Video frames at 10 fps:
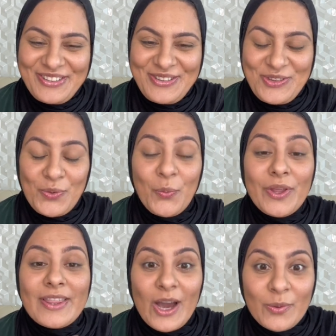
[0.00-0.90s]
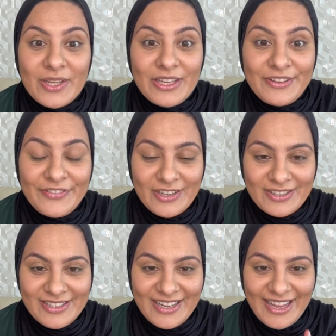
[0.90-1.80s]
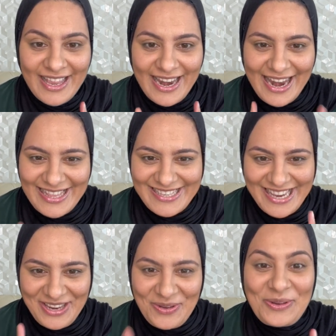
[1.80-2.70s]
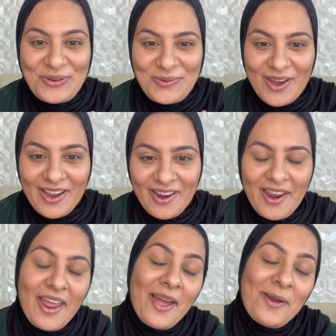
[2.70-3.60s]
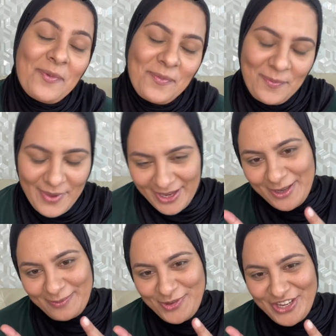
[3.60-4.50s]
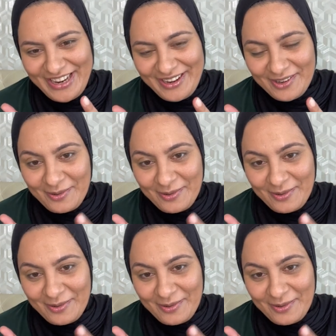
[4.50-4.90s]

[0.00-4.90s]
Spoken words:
So without any further delay, let's get on to our makeup chair.